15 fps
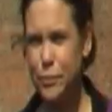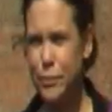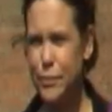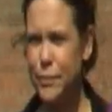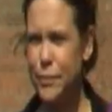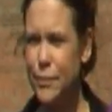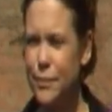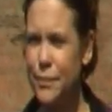
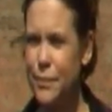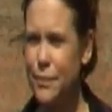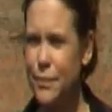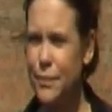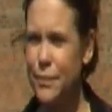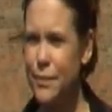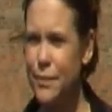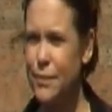
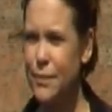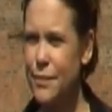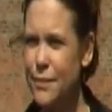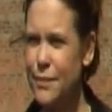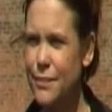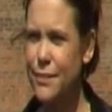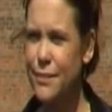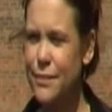
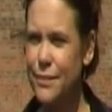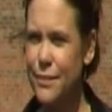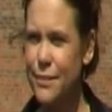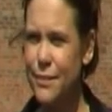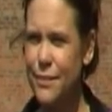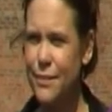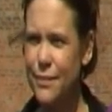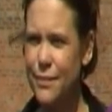
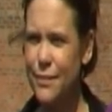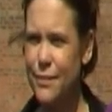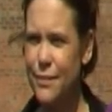(silent)